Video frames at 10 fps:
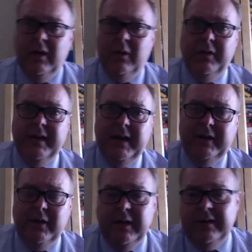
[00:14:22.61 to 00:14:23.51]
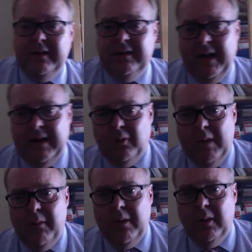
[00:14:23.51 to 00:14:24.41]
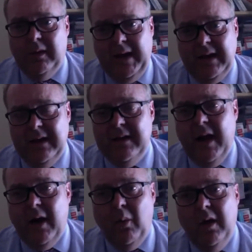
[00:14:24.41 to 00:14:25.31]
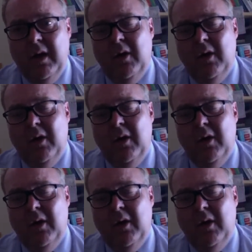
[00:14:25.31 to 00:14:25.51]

The one thing I do need to say is when we will let you know,